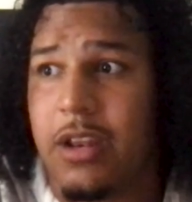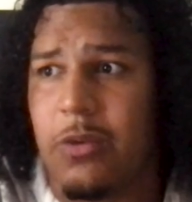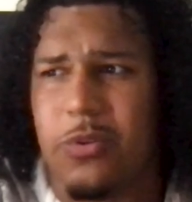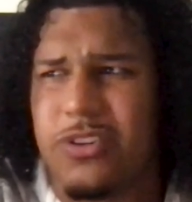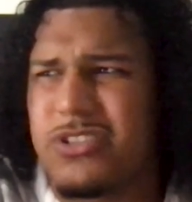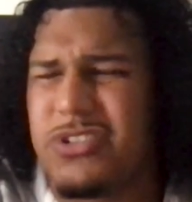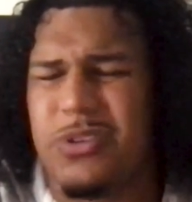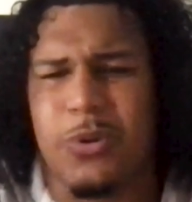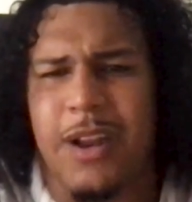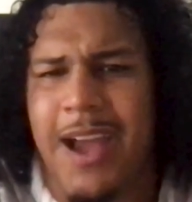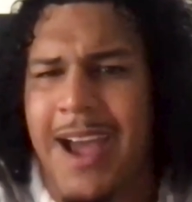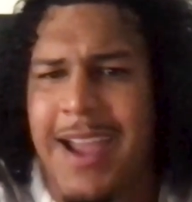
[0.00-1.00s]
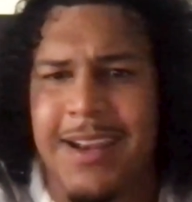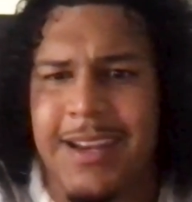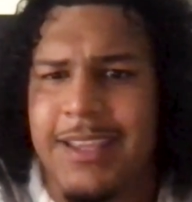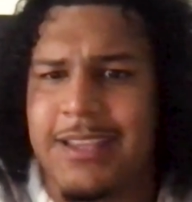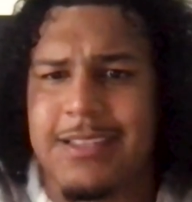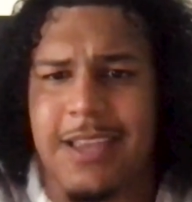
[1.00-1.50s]
and we're just doing high
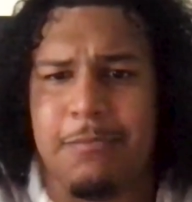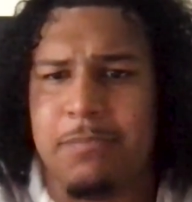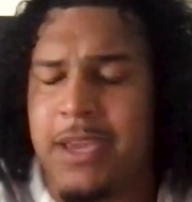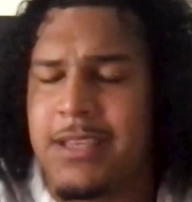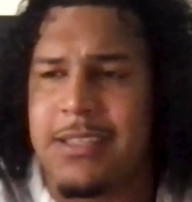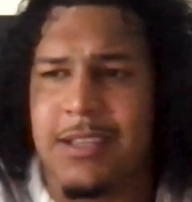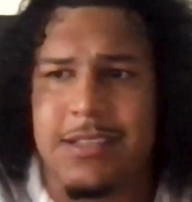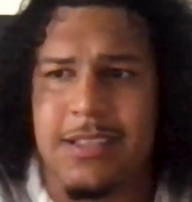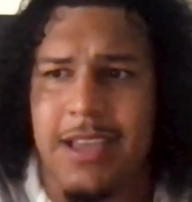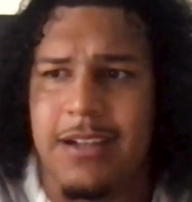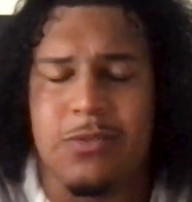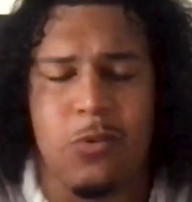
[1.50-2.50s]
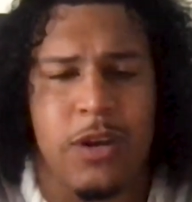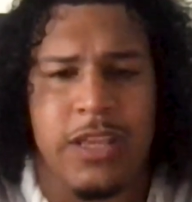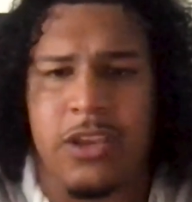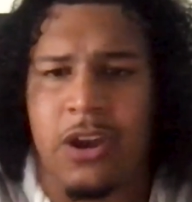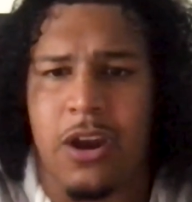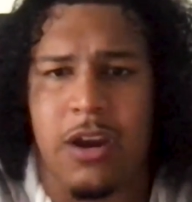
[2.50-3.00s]
knees like basics like 20
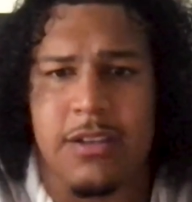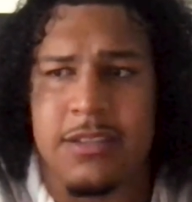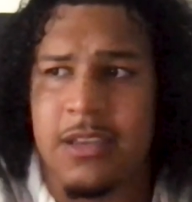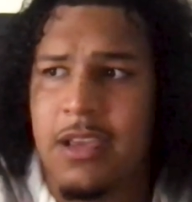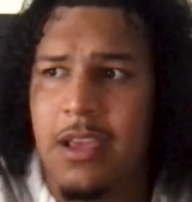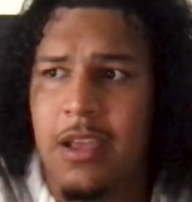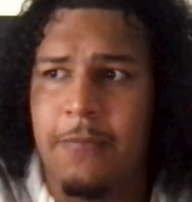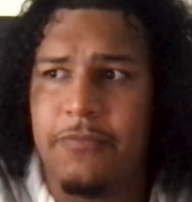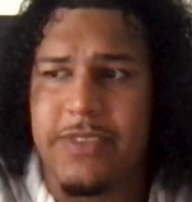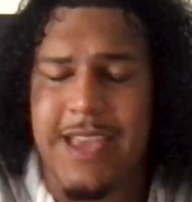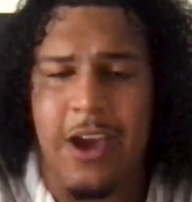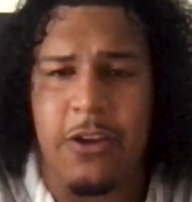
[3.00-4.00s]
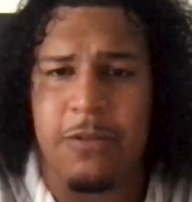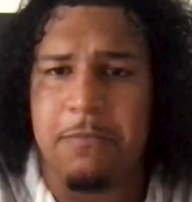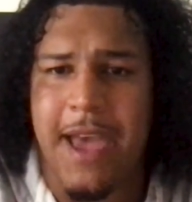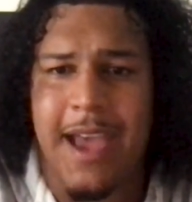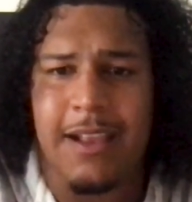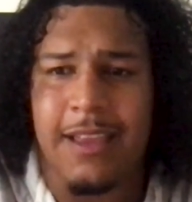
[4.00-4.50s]
mm. yards down and
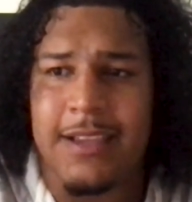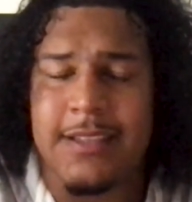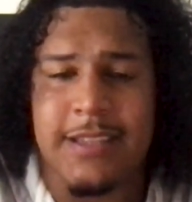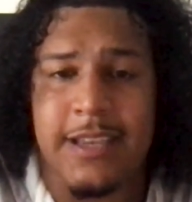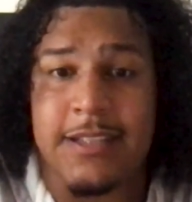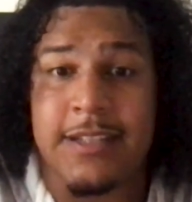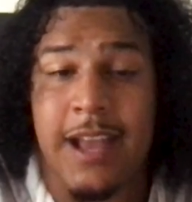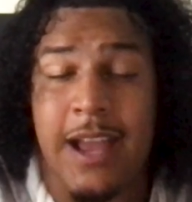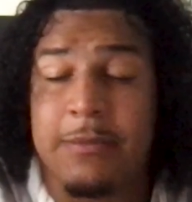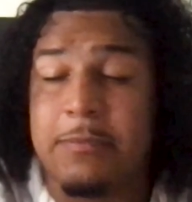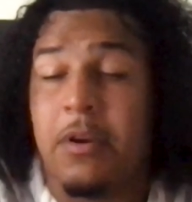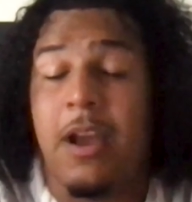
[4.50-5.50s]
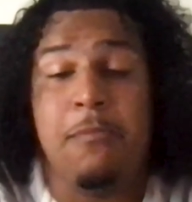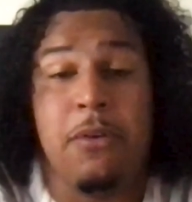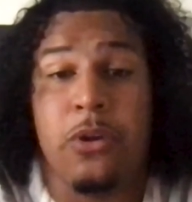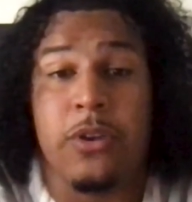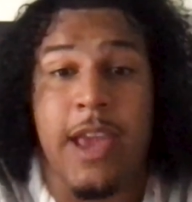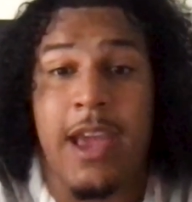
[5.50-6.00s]
back like six times bro i
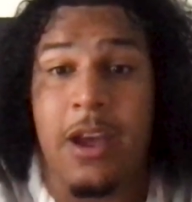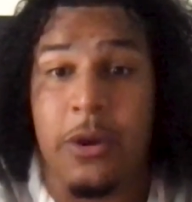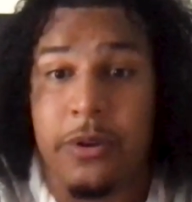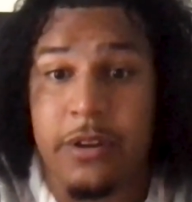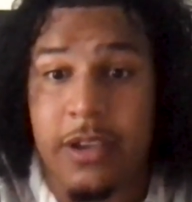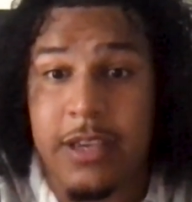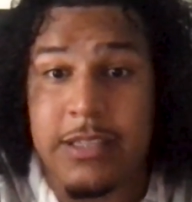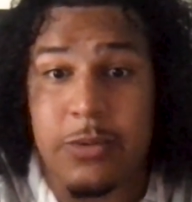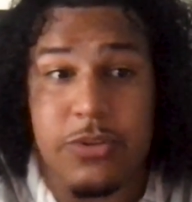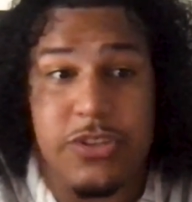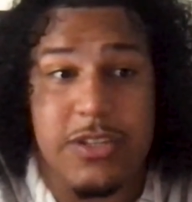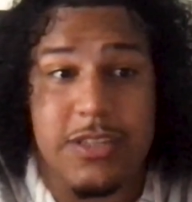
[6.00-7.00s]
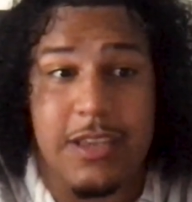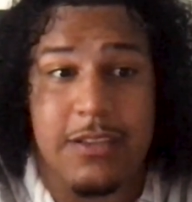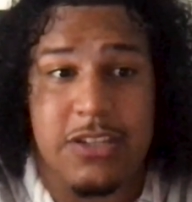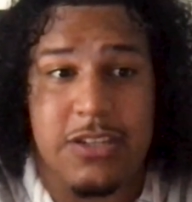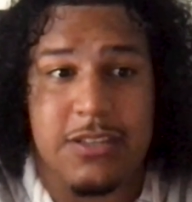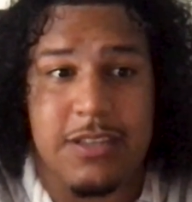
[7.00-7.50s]
broke down because it was just it
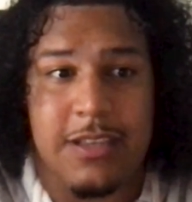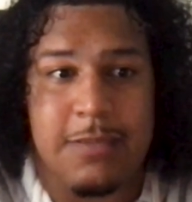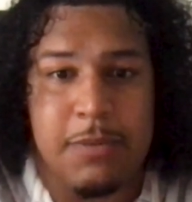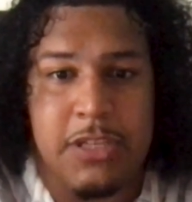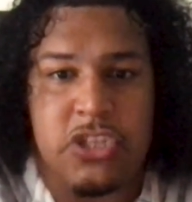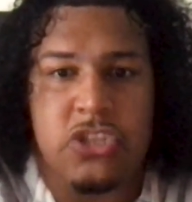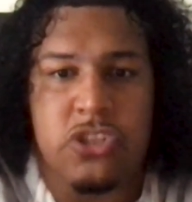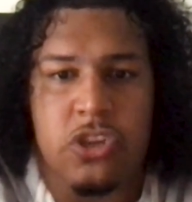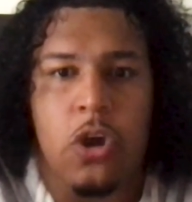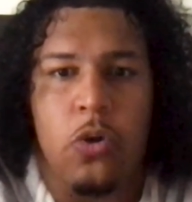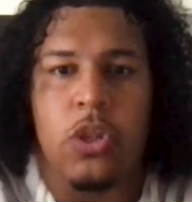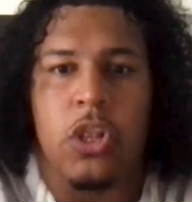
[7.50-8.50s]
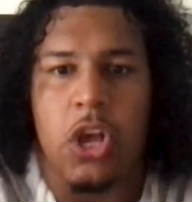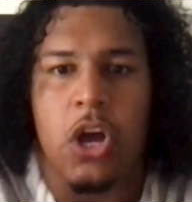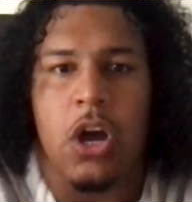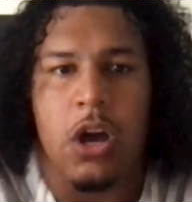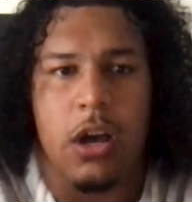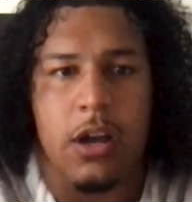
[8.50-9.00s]
just yeah. it's been so
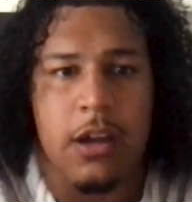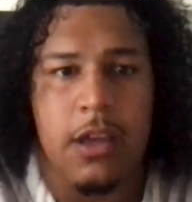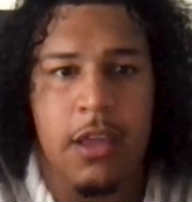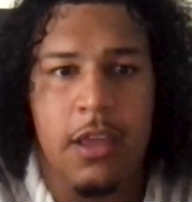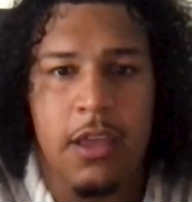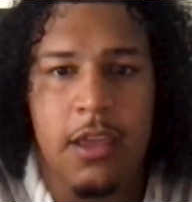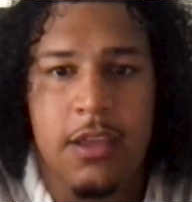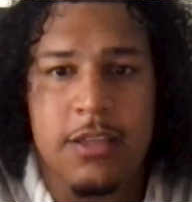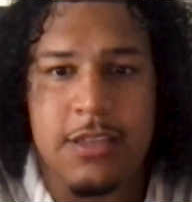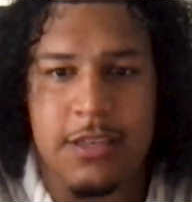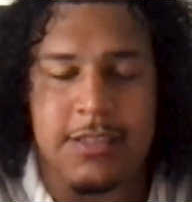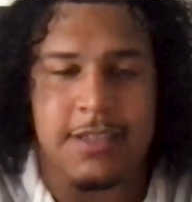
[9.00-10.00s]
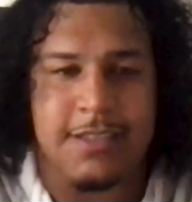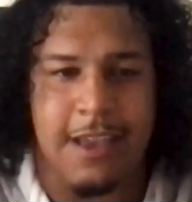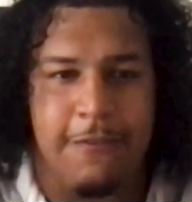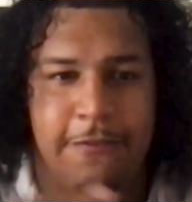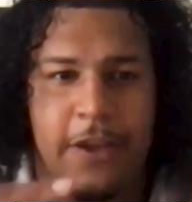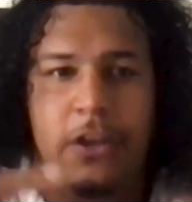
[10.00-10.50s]
long Mm. So, since
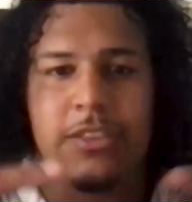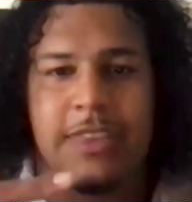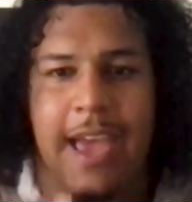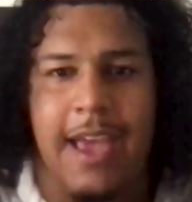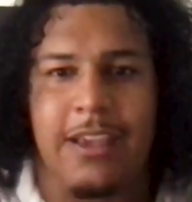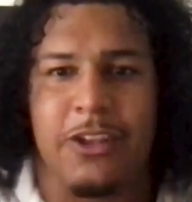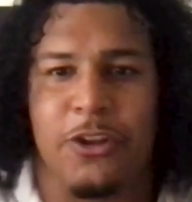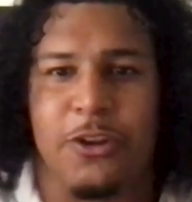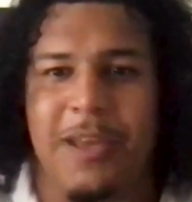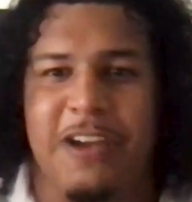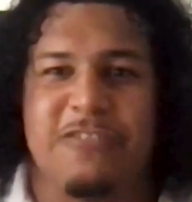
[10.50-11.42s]
I felt that, you know what I mean? I was